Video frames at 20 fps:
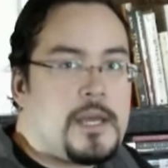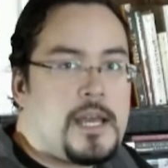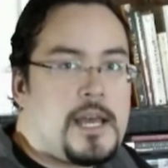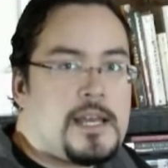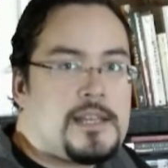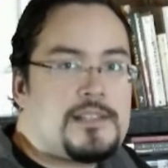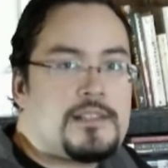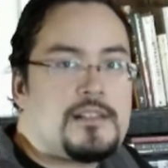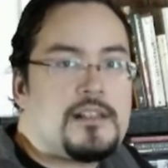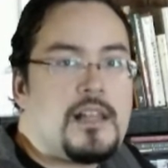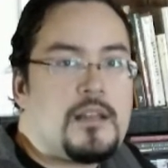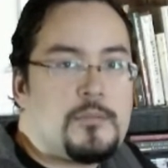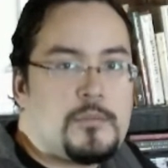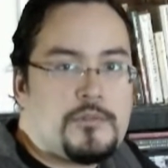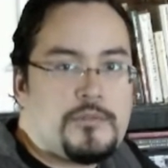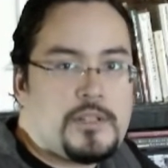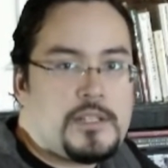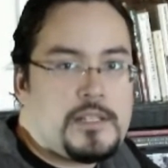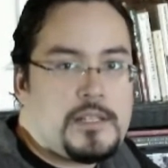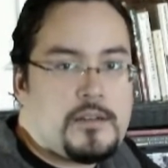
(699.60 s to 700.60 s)
to my Ice
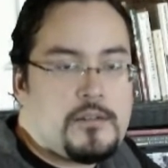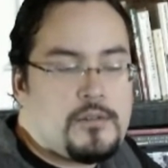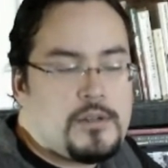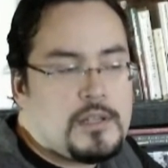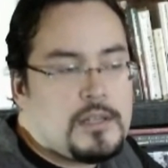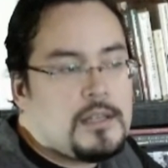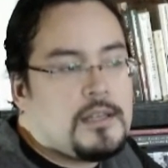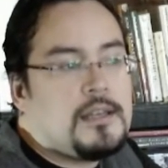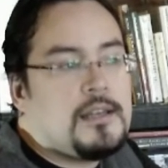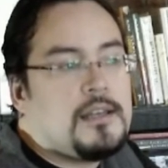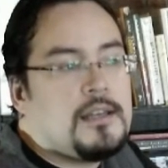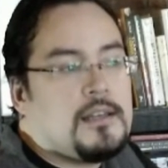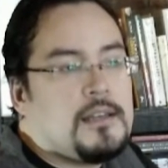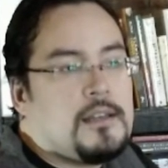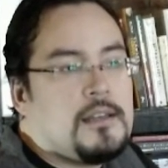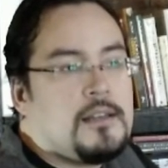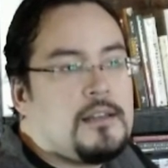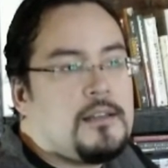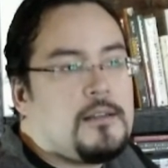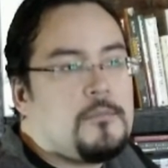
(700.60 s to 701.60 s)
Climber video,
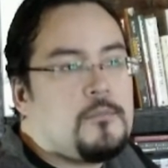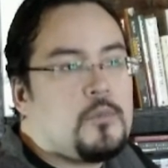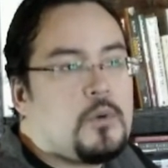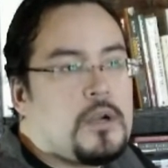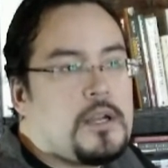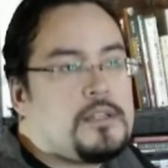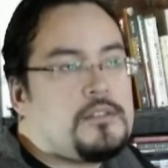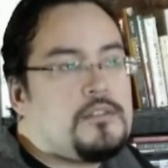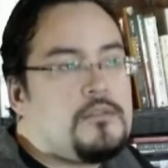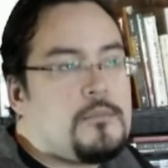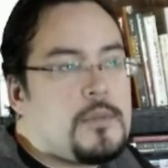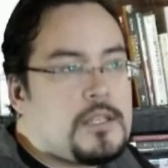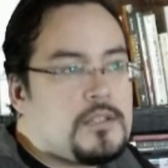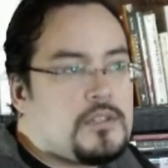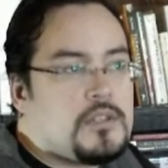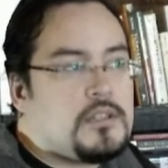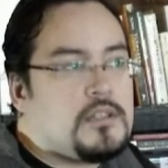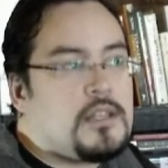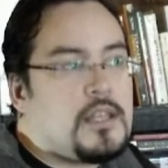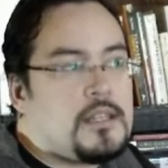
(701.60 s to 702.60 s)
where I do
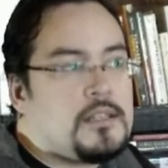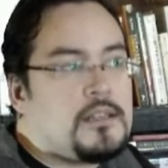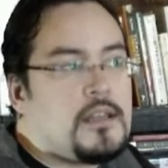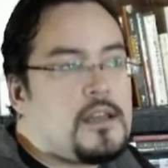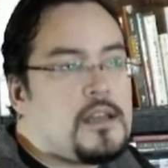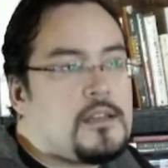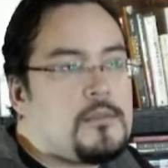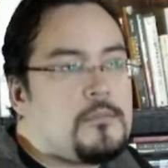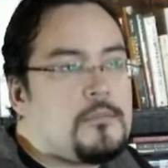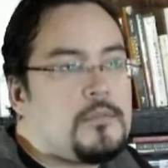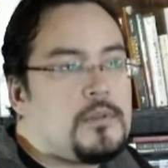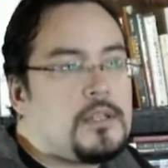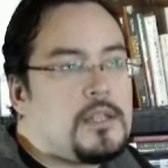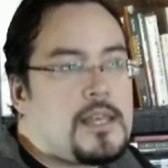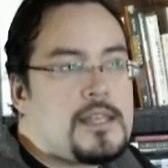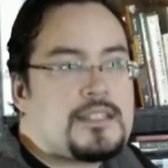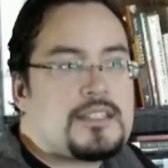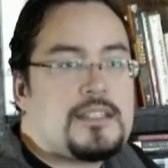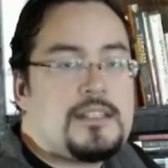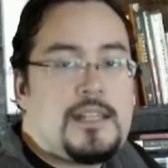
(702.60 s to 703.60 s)
mention that I'm
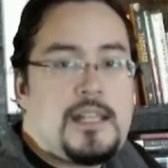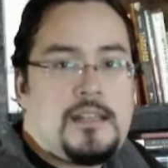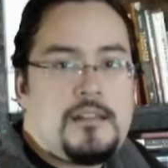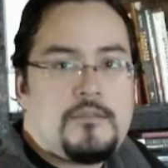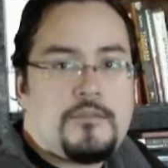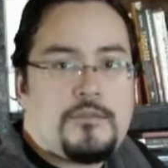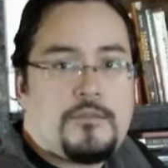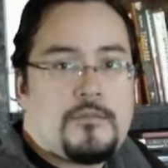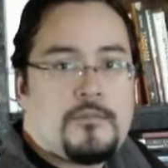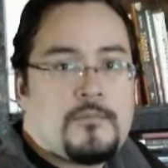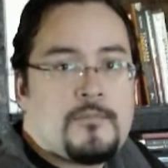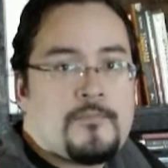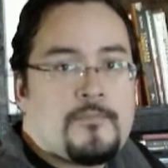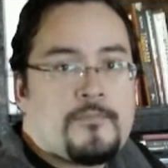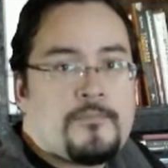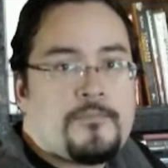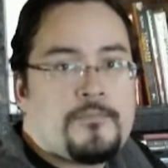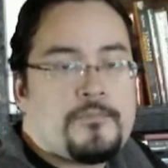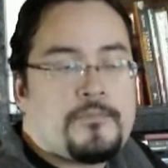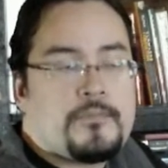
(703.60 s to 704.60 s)
Alaska native.
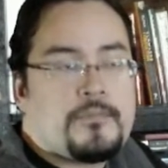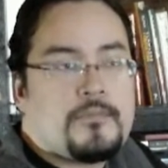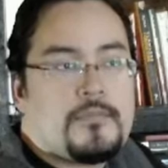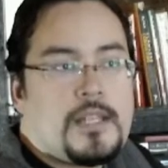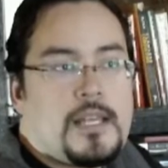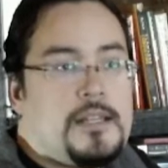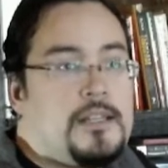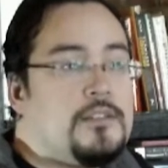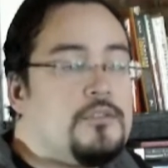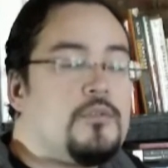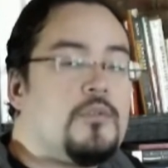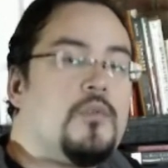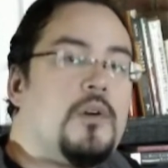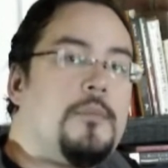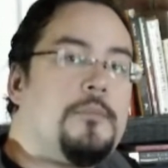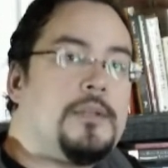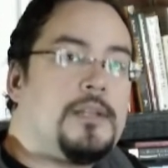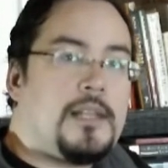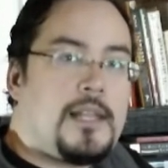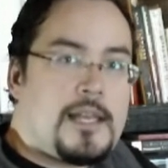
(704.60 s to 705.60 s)
I didn't
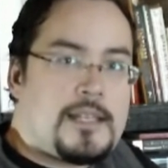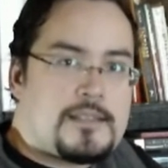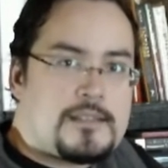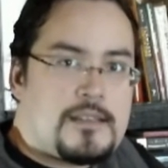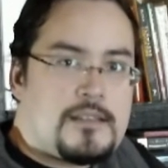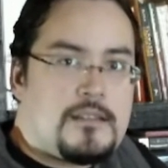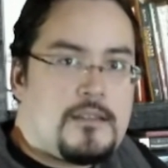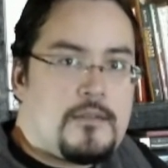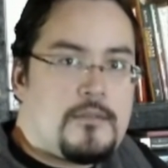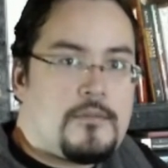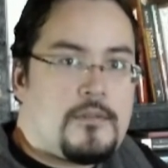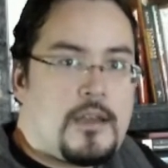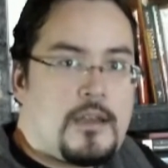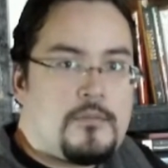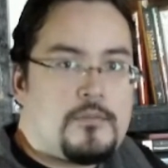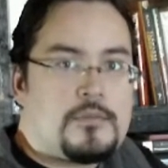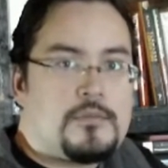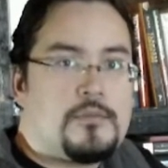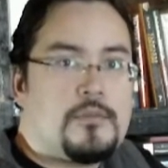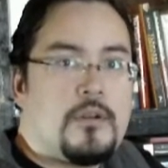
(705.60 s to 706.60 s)
grow up in Alaska, though.
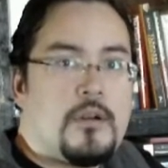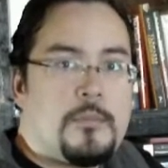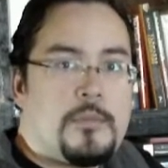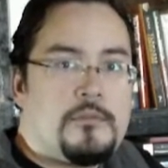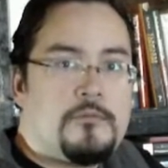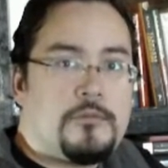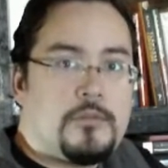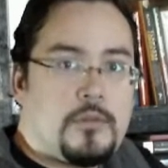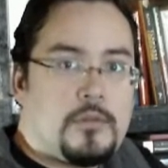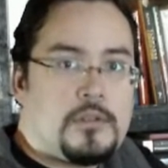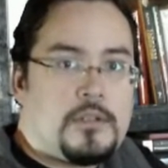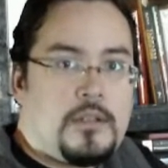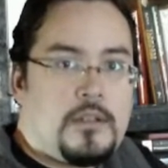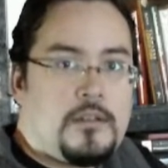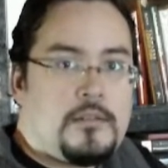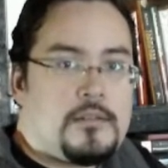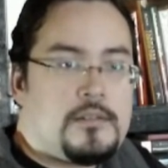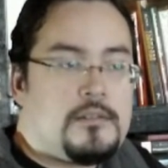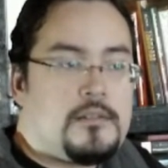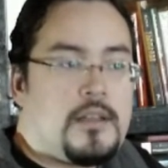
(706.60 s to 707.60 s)
I grew up in
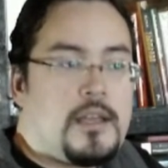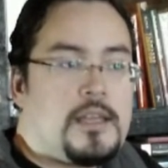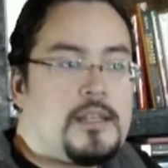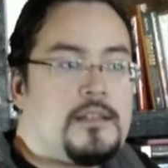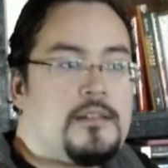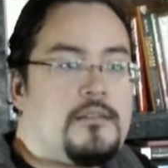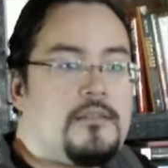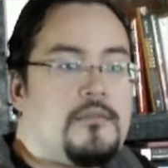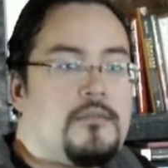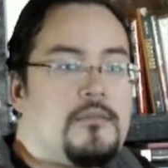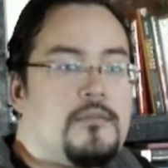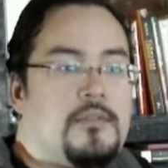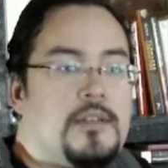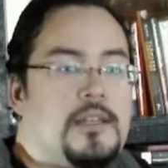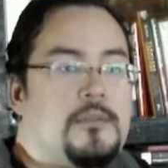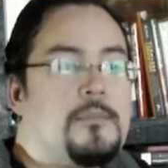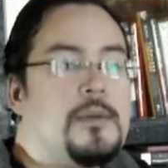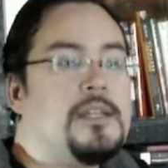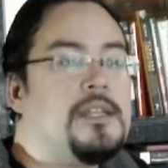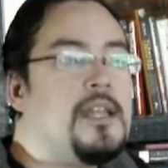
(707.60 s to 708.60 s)
Florida. I
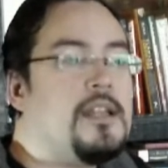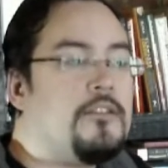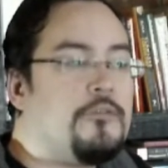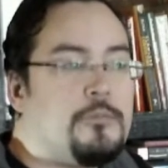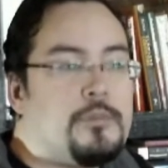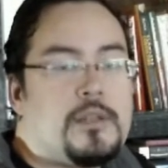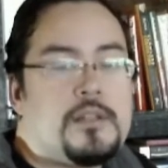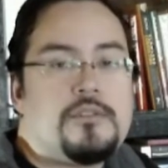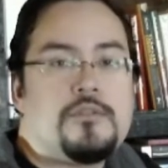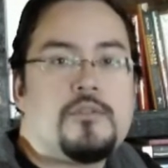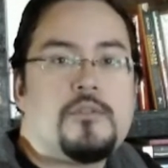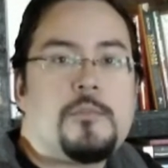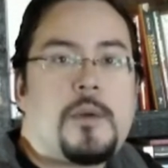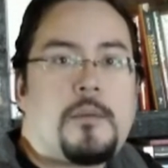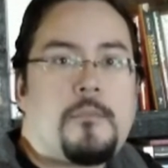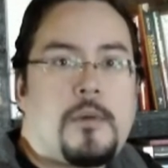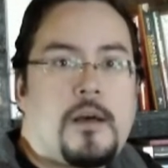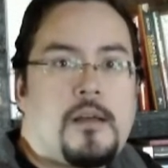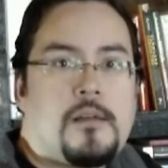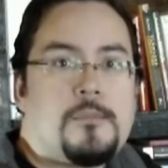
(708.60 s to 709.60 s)
get my native blood through
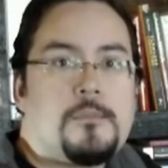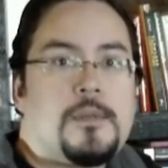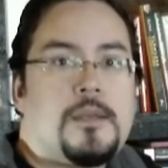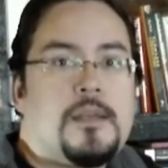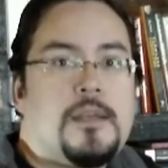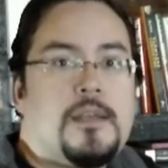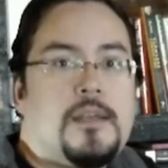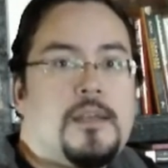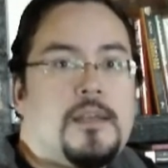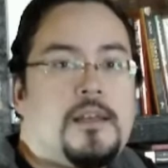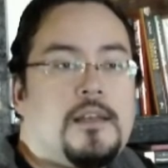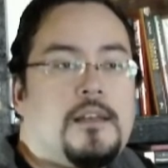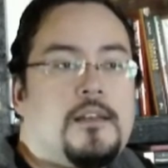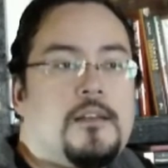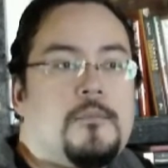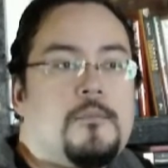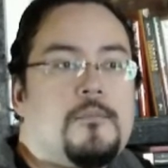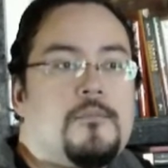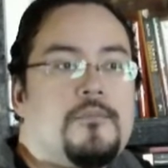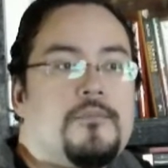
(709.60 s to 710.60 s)
my mom.
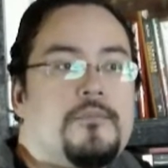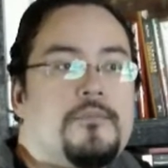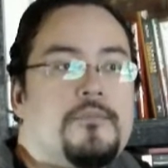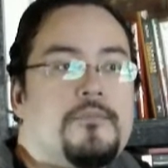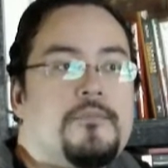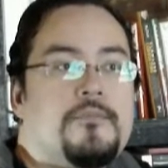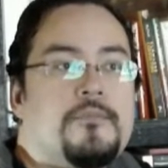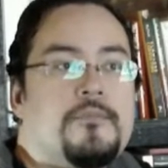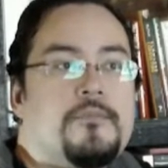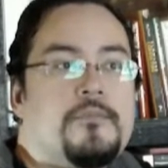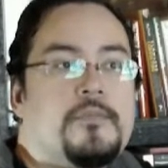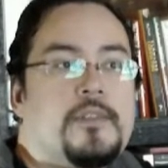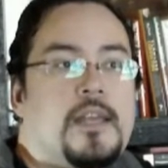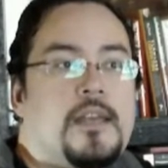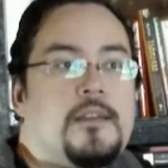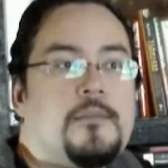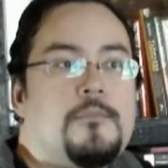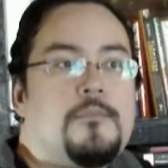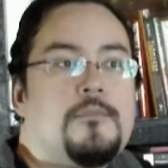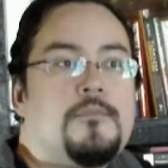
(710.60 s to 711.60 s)
I'm
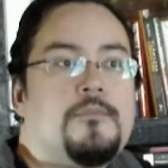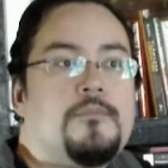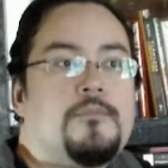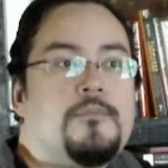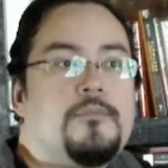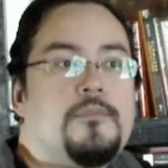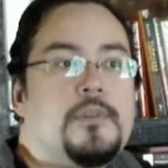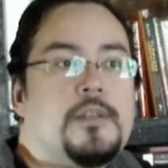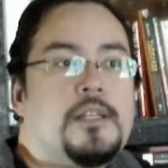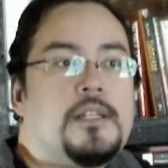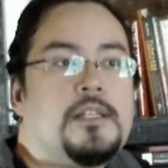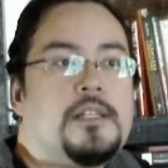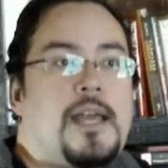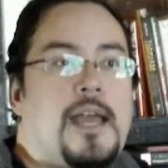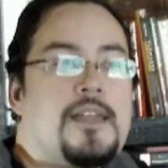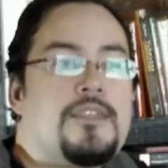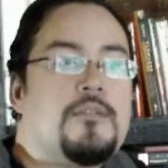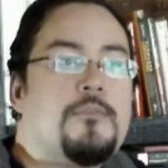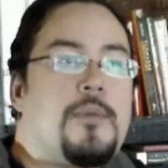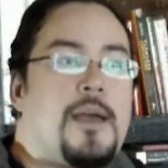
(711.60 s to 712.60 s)
an
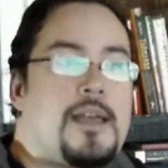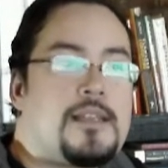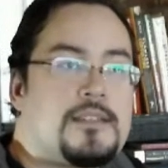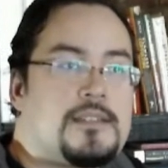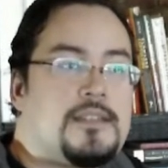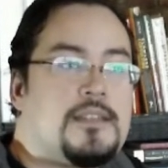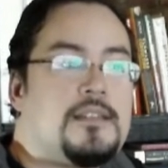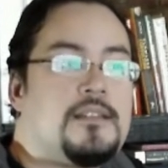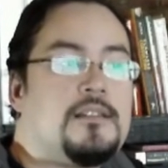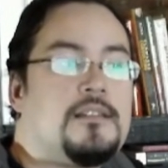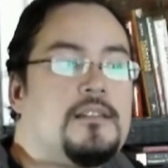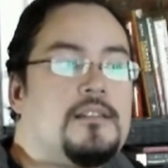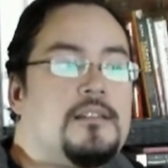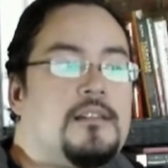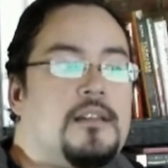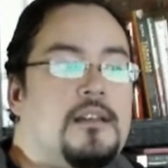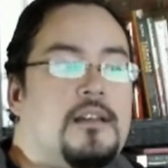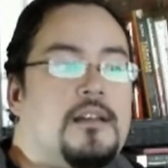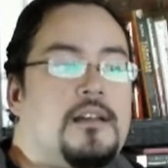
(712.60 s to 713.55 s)
Athabascan,